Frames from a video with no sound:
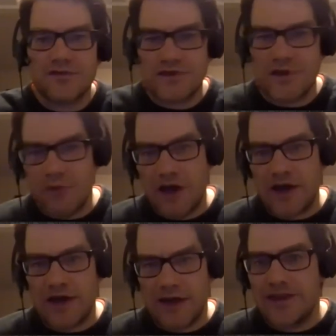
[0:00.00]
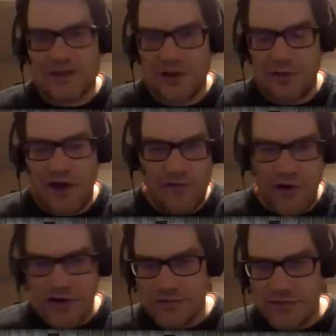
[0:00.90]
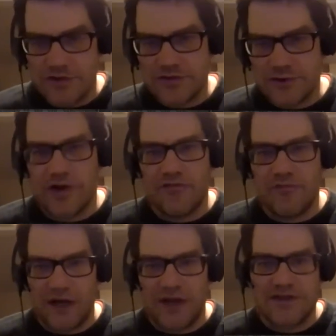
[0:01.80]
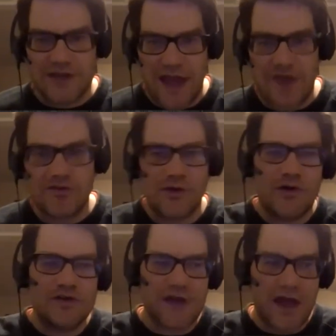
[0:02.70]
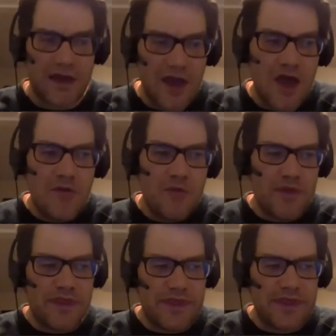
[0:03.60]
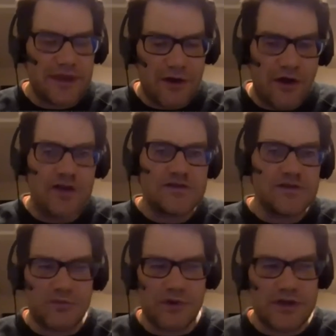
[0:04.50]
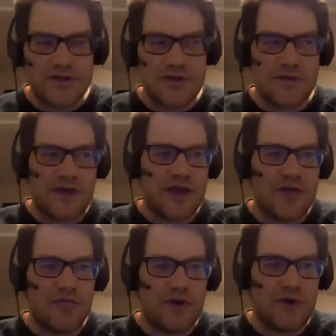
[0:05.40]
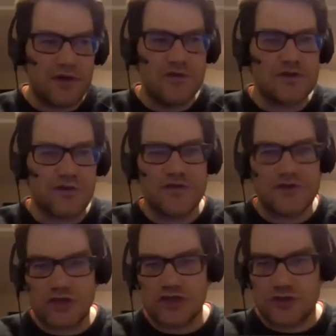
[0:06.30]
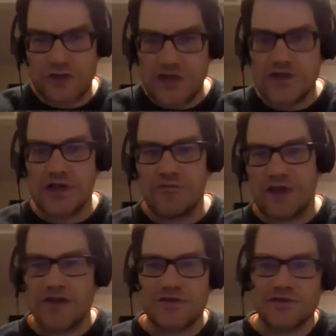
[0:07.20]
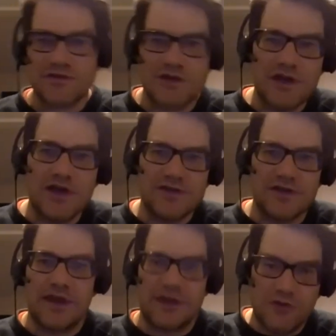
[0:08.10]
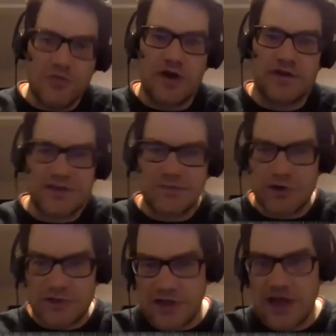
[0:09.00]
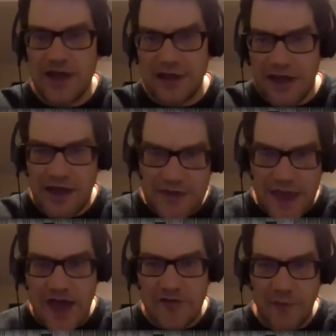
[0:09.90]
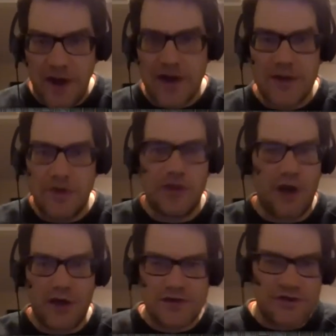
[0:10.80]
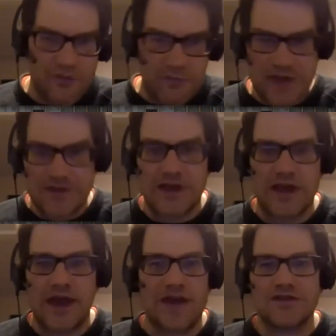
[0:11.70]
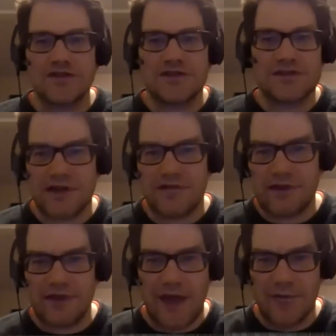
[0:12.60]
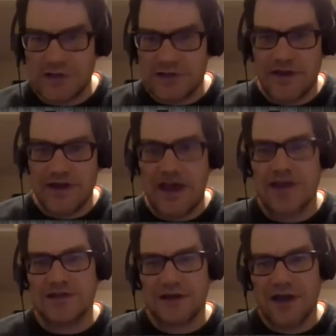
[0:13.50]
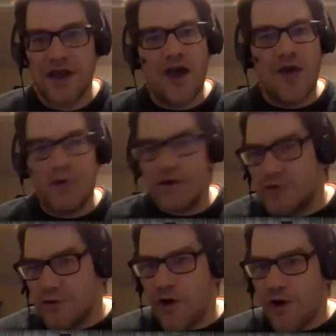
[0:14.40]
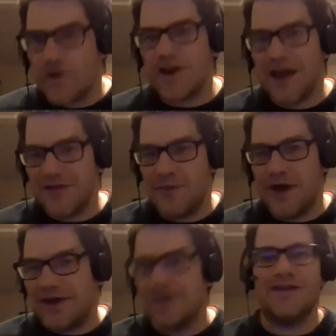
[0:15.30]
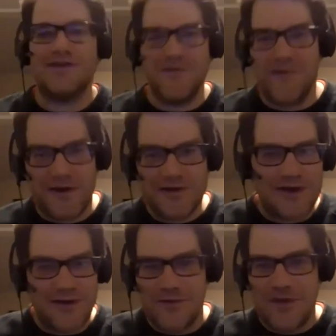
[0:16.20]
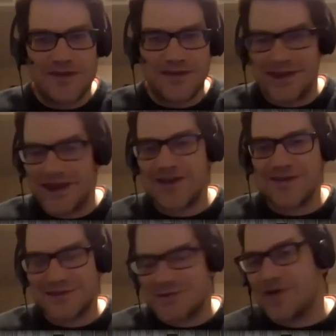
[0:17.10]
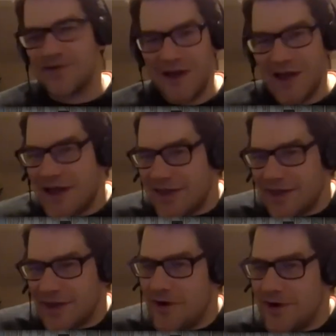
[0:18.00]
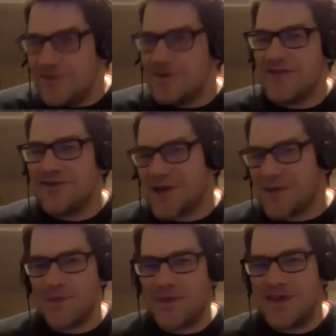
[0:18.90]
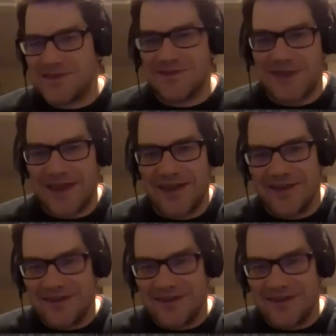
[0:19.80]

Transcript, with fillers: there's the money. And that's, a lot of entrepreneurs don't have money, so they have to go outside. But the thing that it also brings you, it can bring you sort of the strategic investors. So like, you bring this person in, they have money, but they also have amazing connections and stuff like that, which is fantastic. But if you already have money and you also have amazing connections or whatever, like, what are you giving up a piece of like